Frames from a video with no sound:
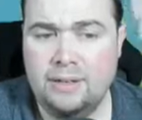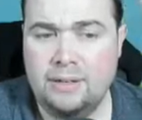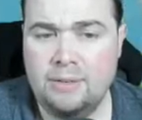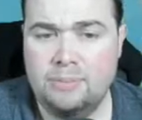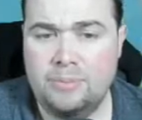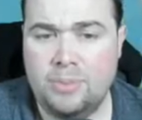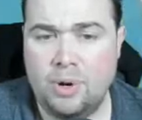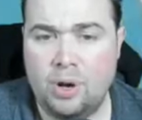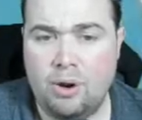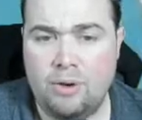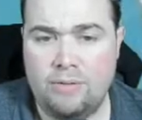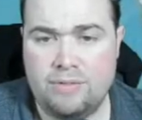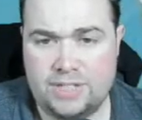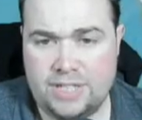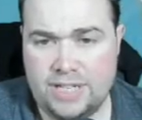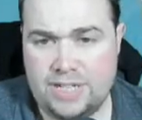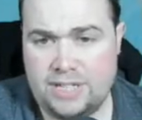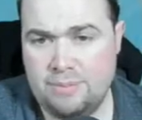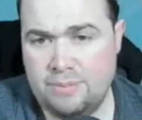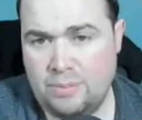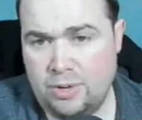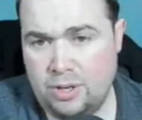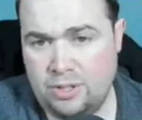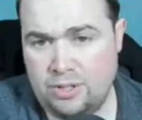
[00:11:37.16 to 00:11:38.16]
But obviously
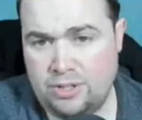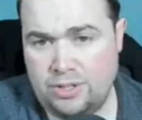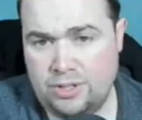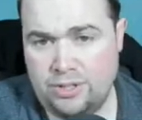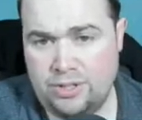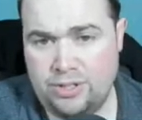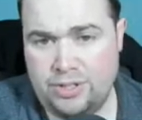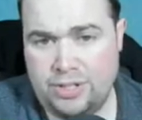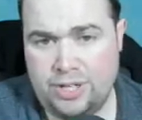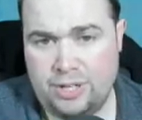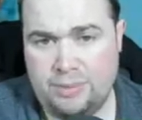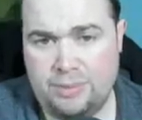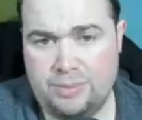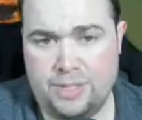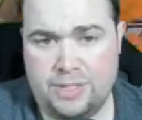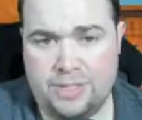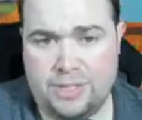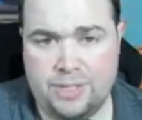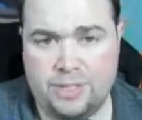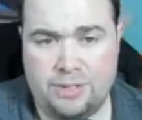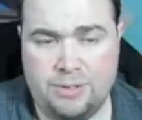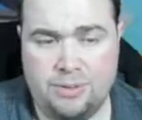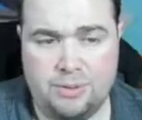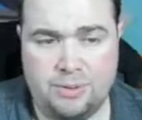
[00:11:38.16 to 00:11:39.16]
the merchant ship is
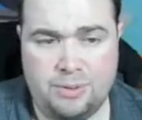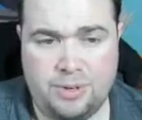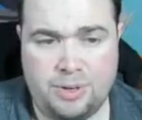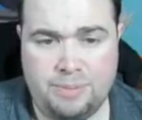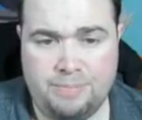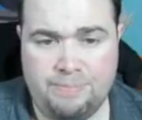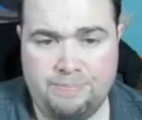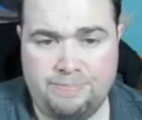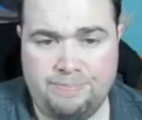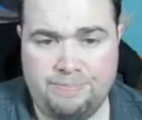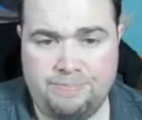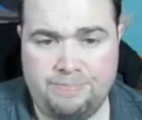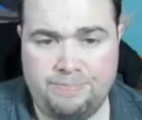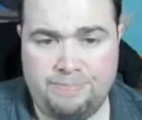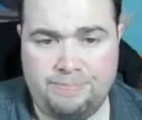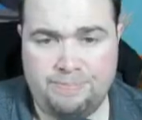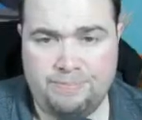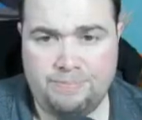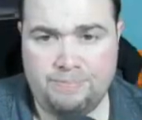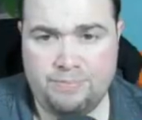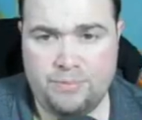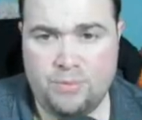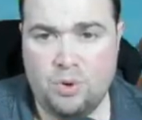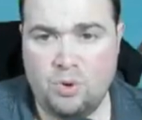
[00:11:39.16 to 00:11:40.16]
going to
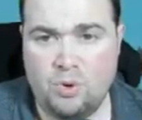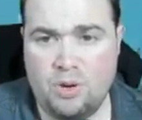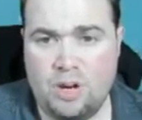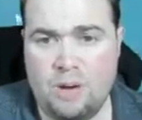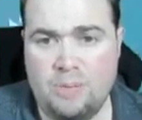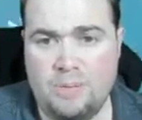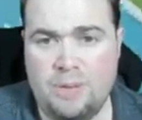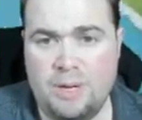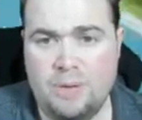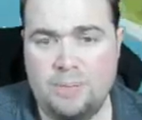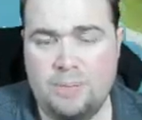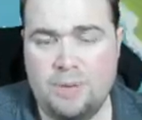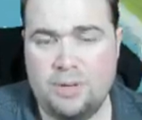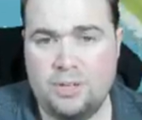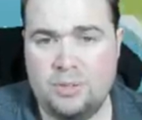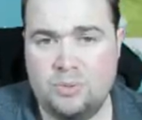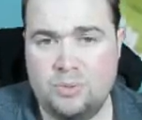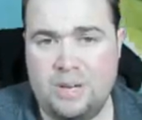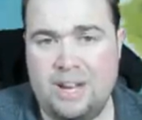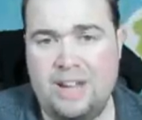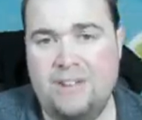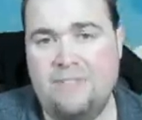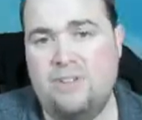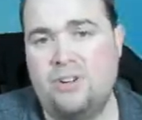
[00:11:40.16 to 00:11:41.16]
not come here because
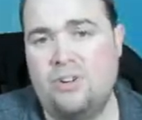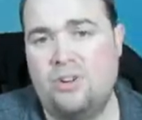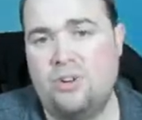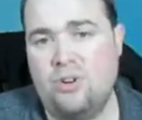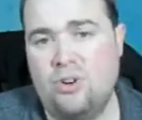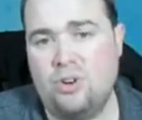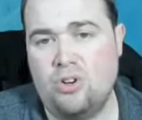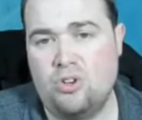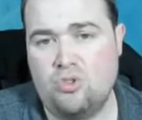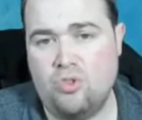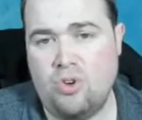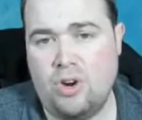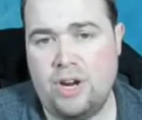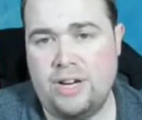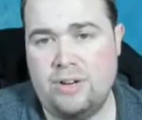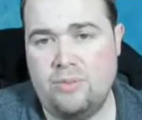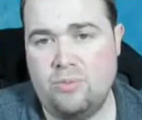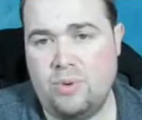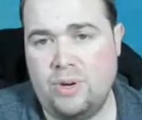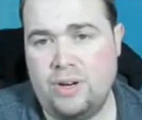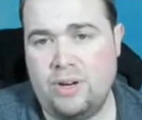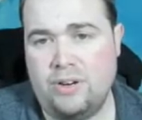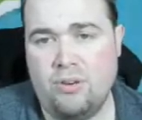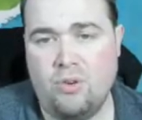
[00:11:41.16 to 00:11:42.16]
we haven't got a trade.
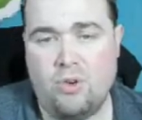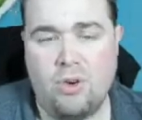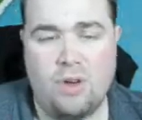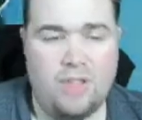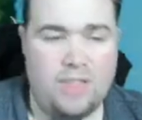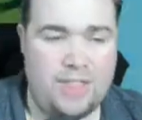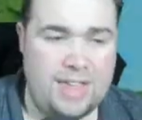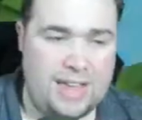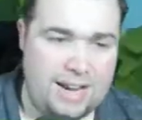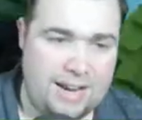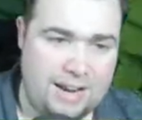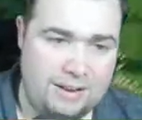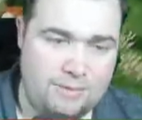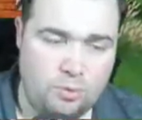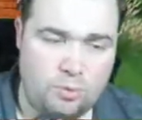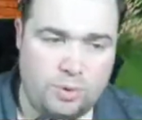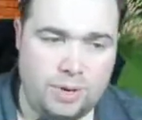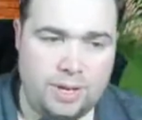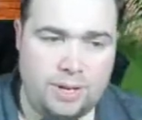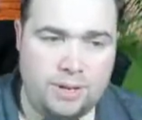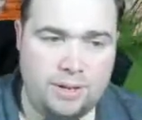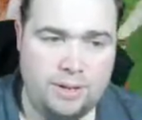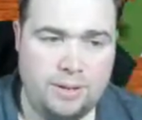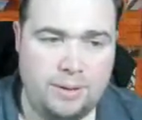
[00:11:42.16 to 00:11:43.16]
We're not at that level
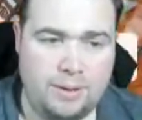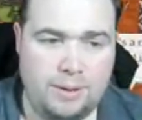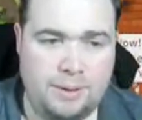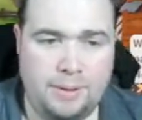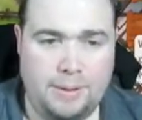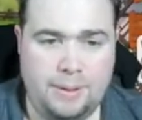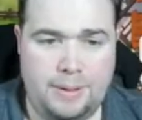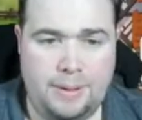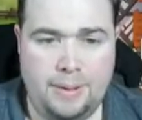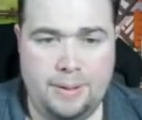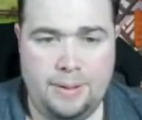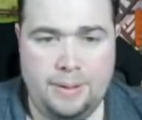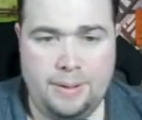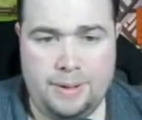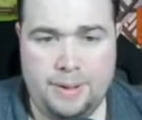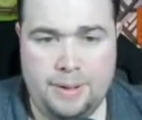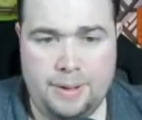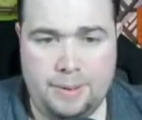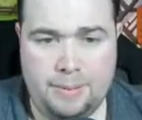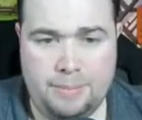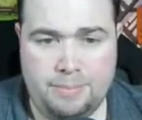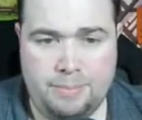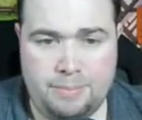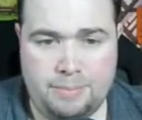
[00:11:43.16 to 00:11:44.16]
yet.
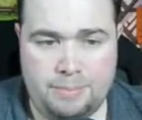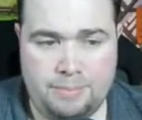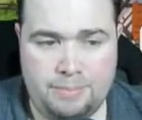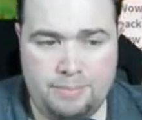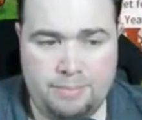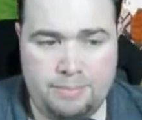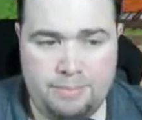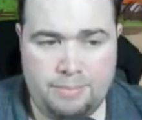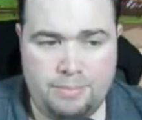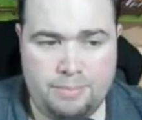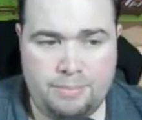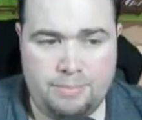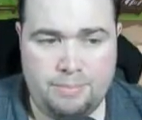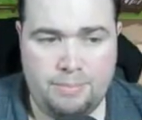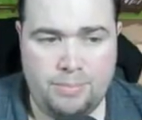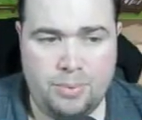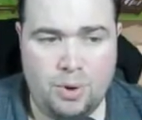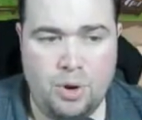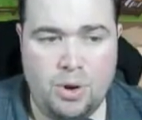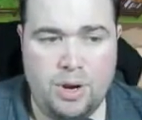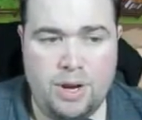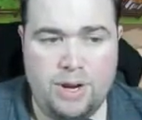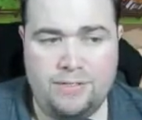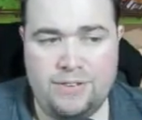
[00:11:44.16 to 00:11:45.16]

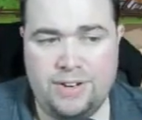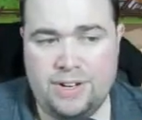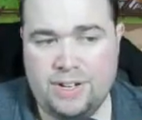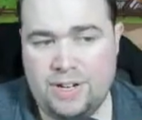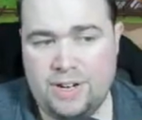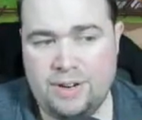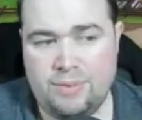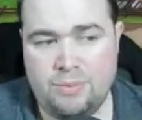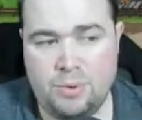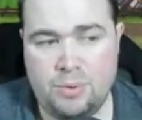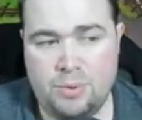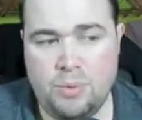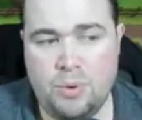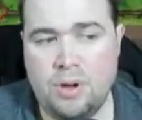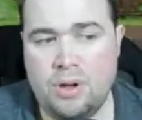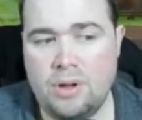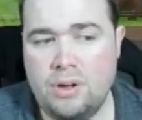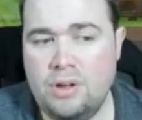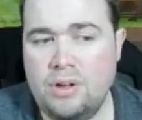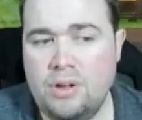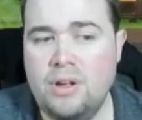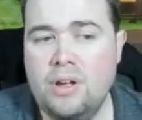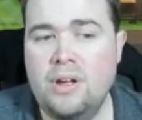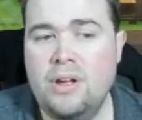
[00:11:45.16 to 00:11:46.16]
But if we
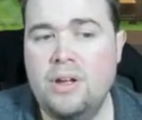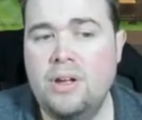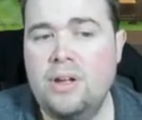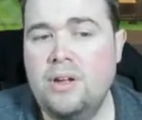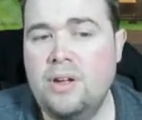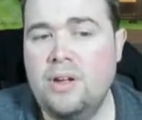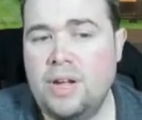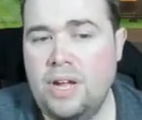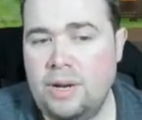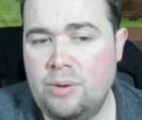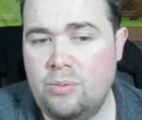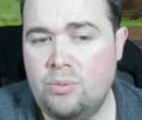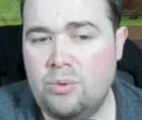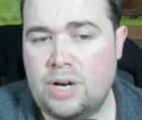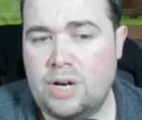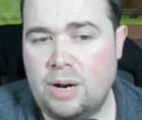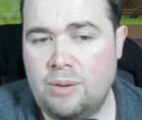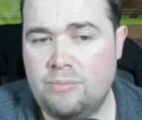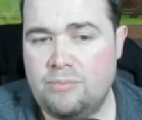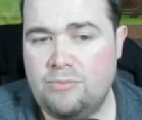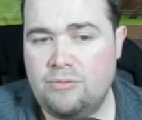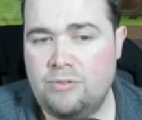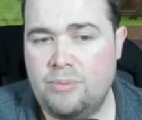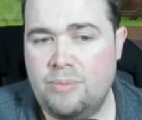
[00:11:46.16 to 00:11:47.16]
were, it would
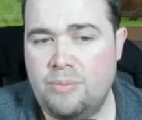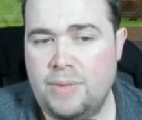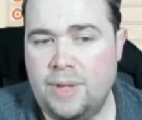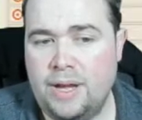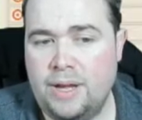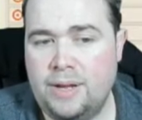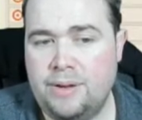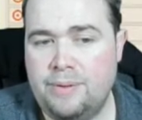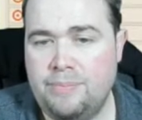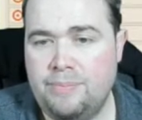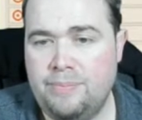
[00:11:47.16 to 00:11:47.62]
come from there.